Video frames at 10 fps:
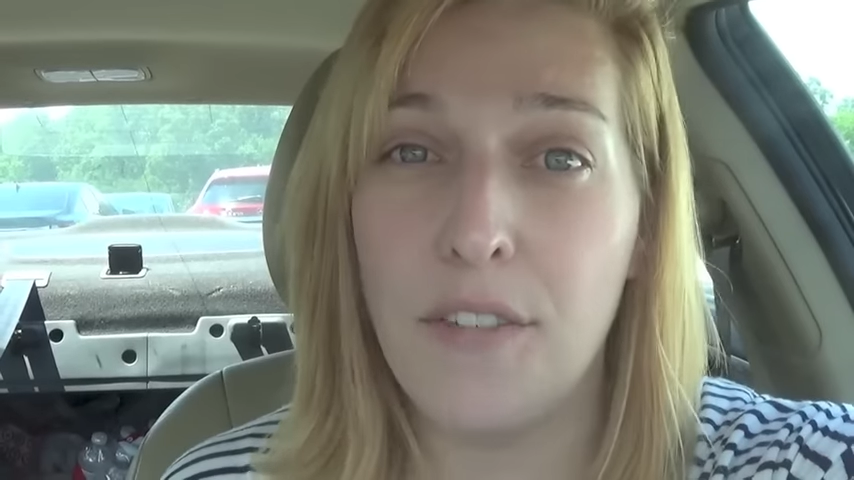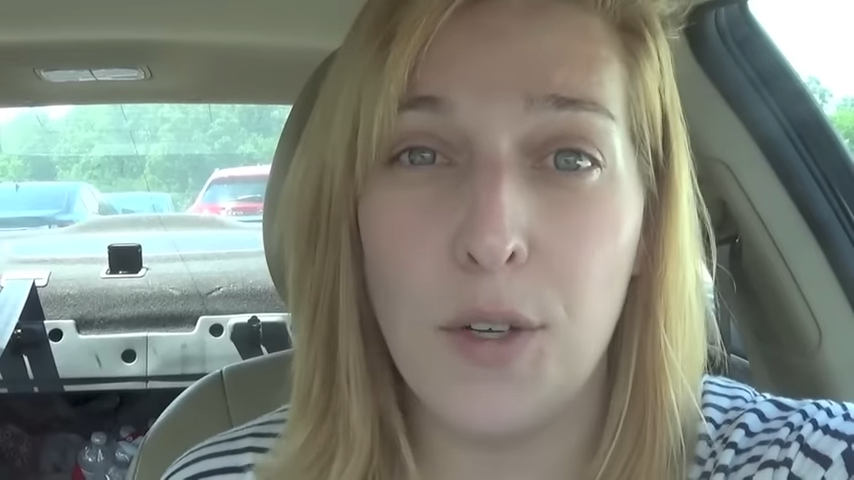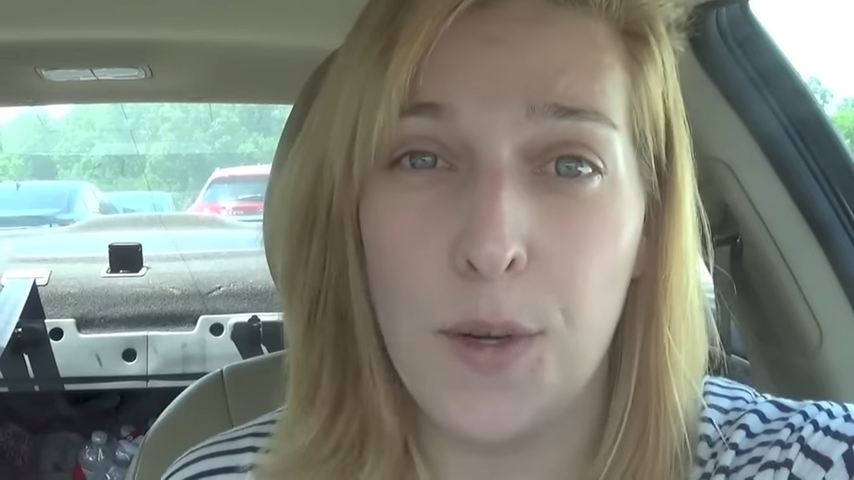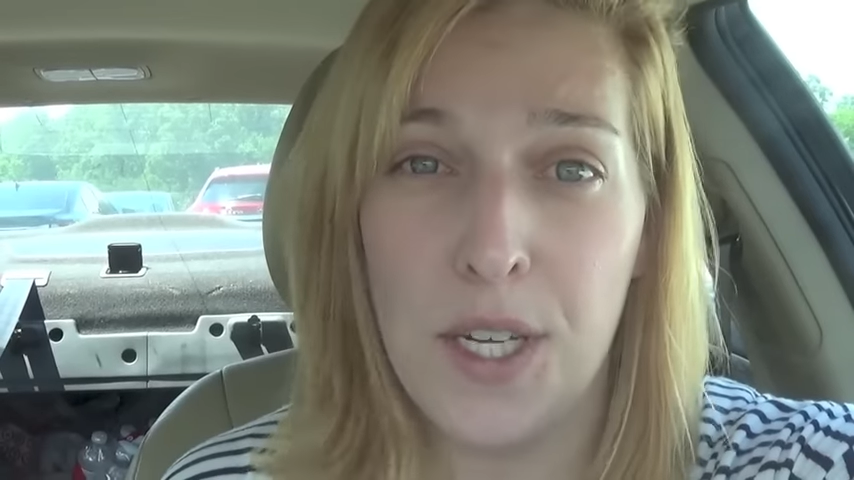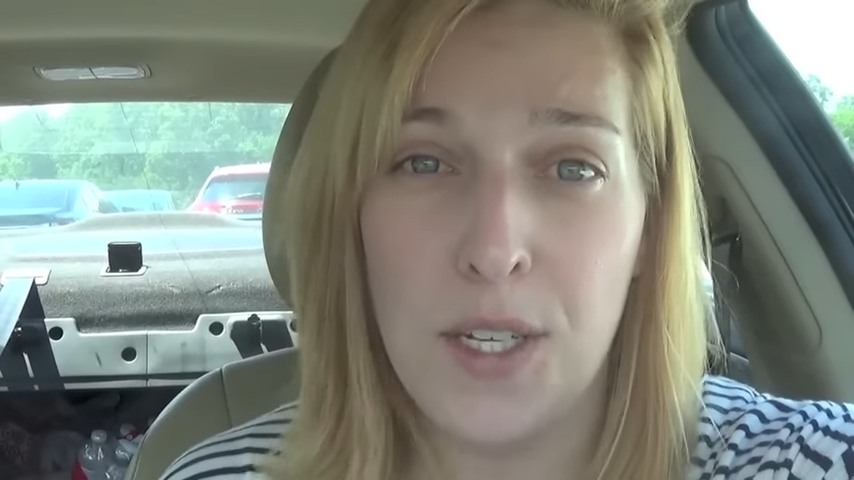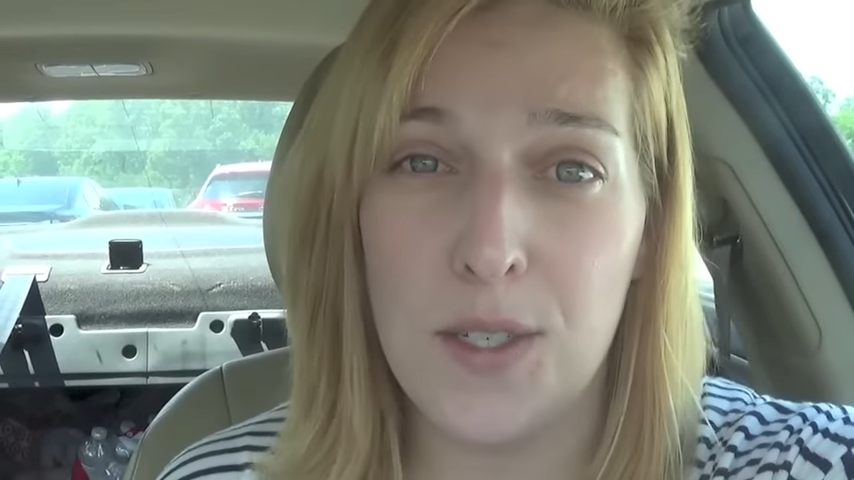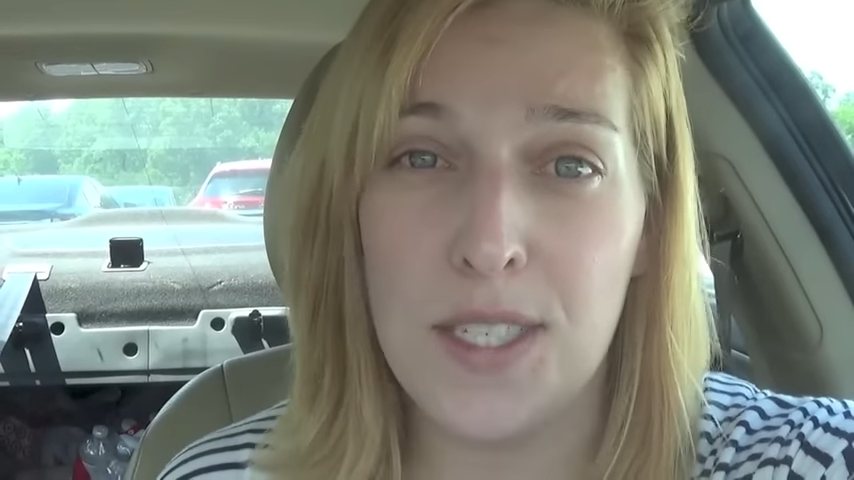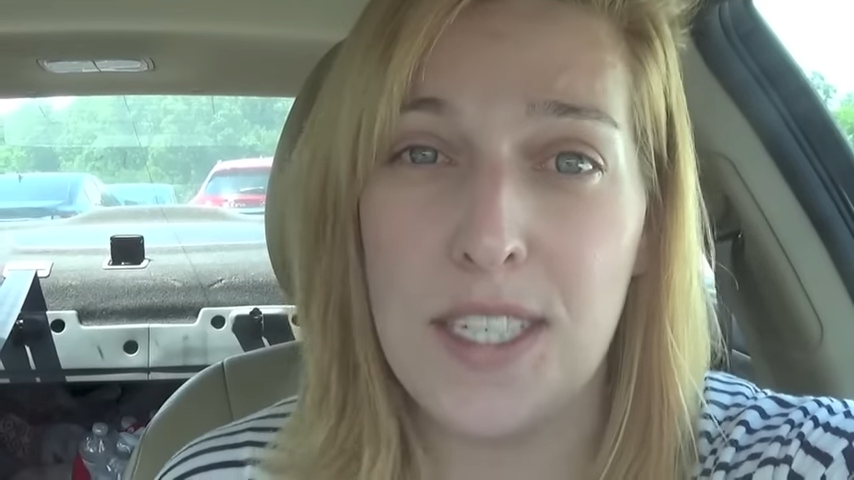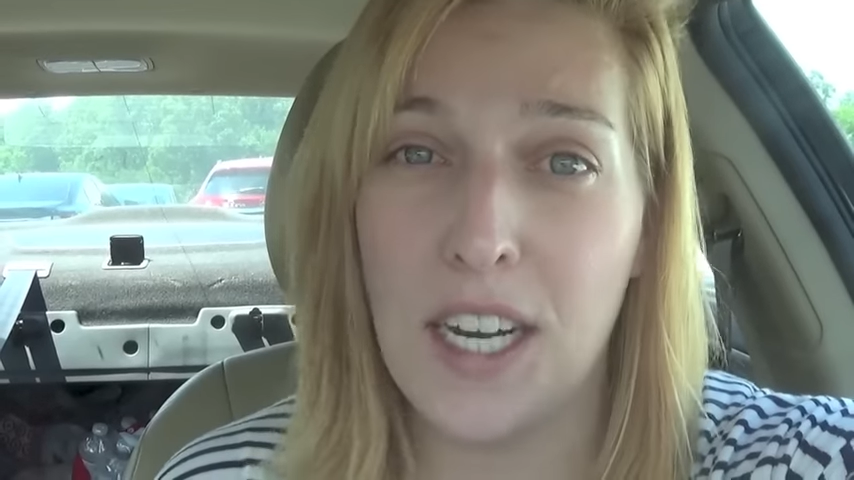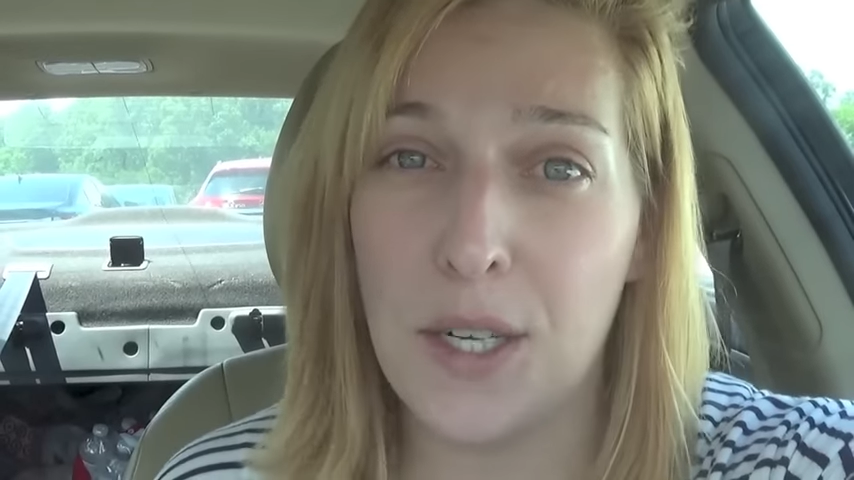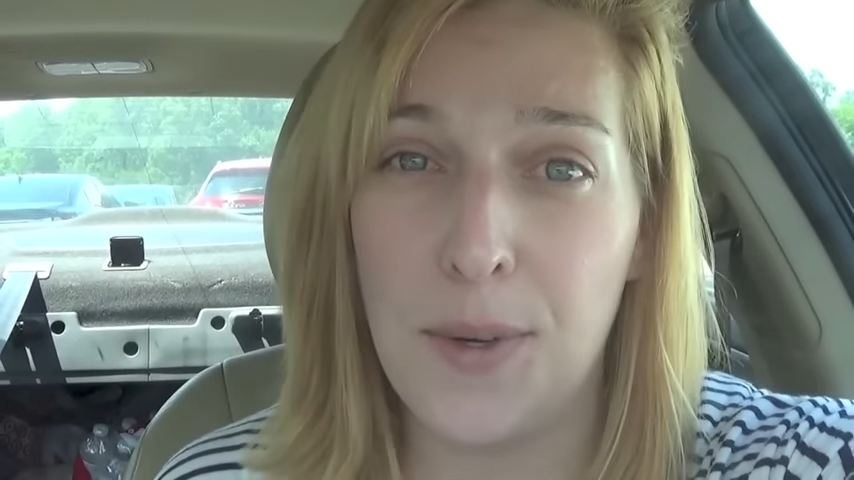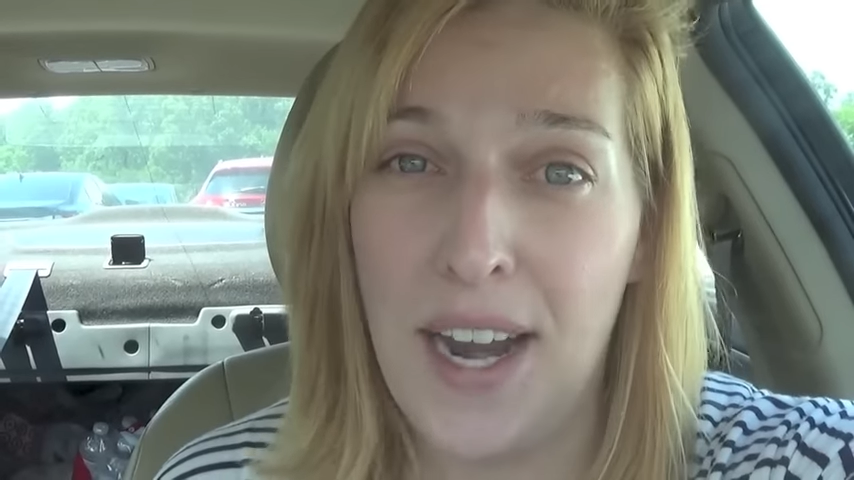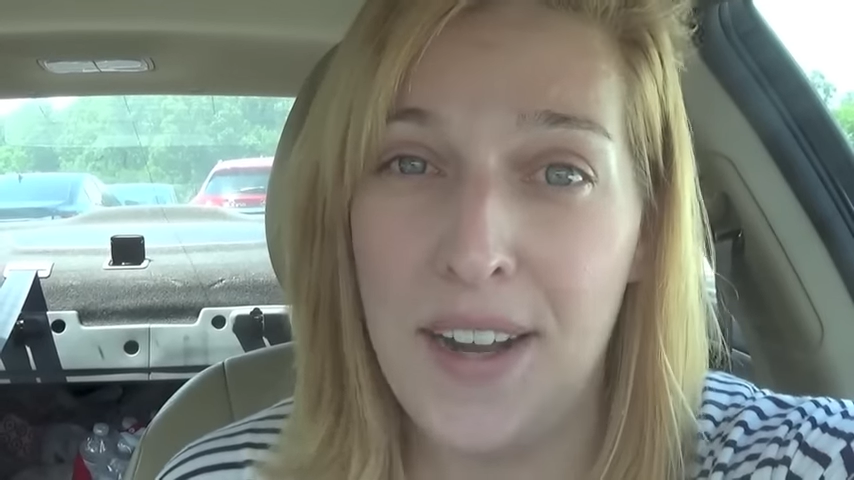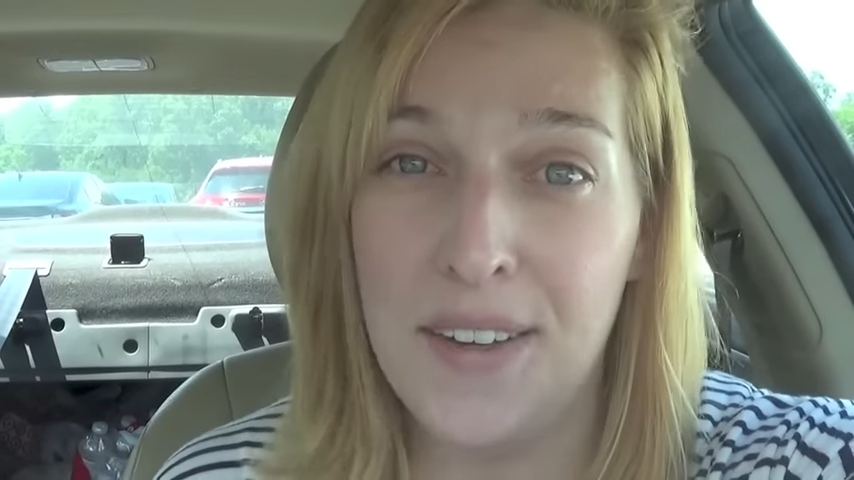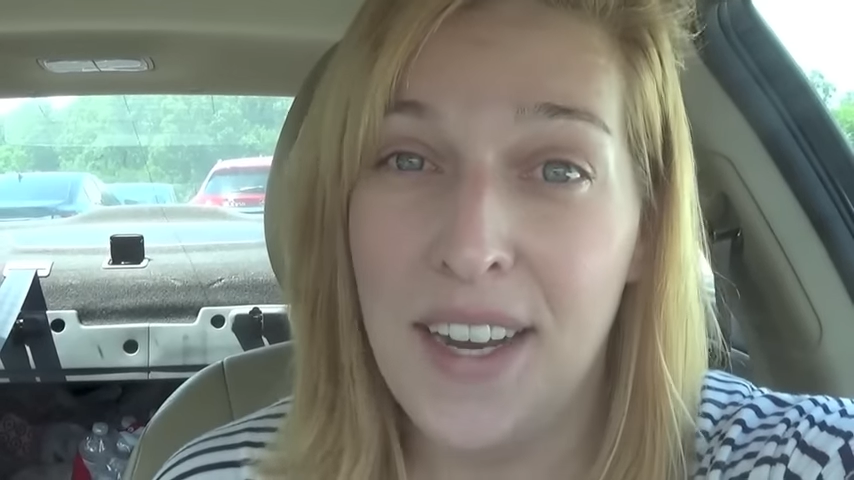everyone who's stuck
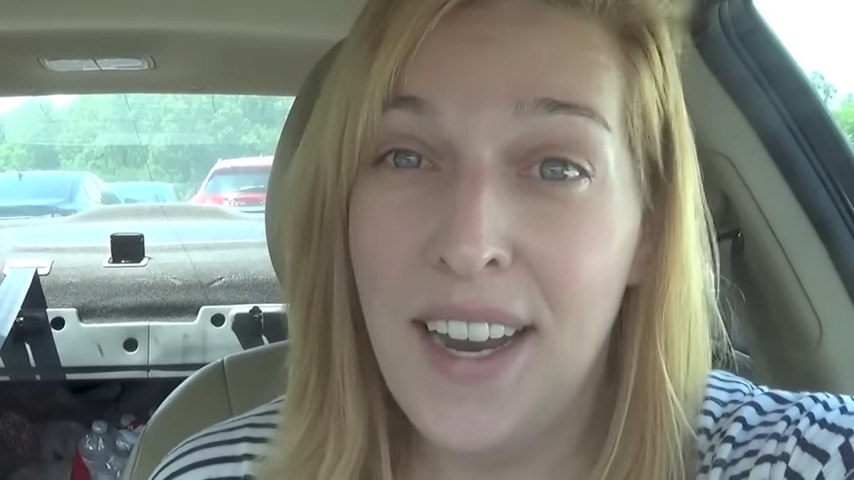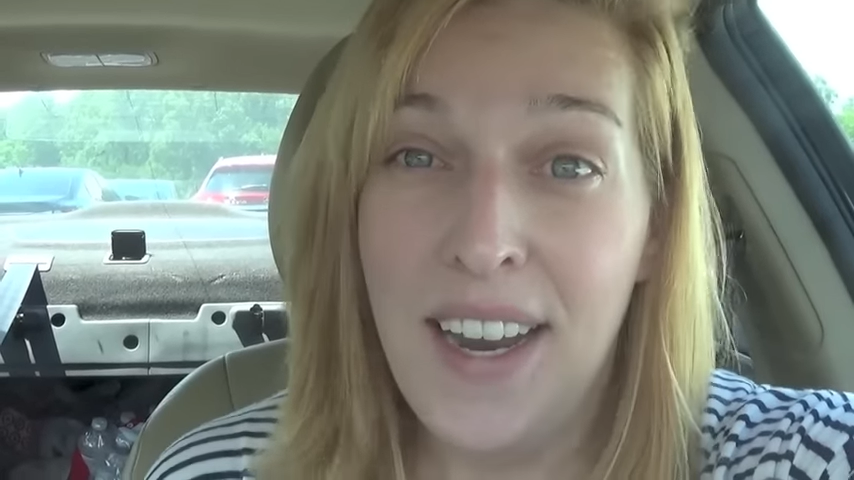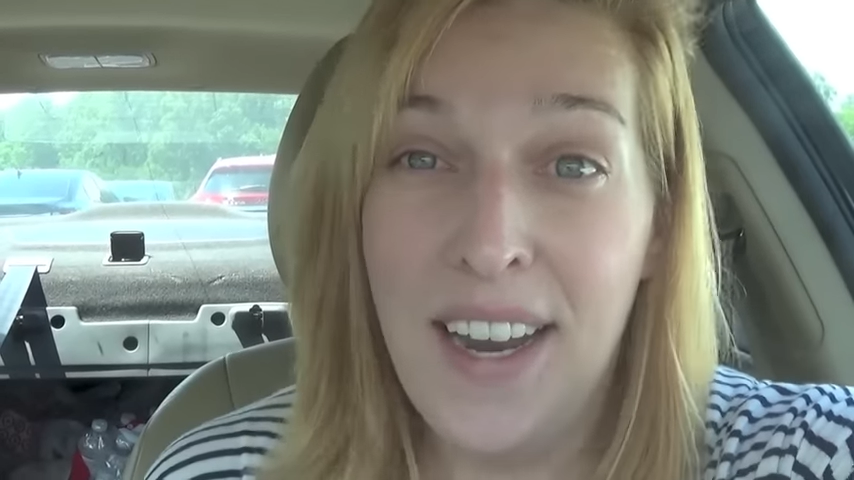around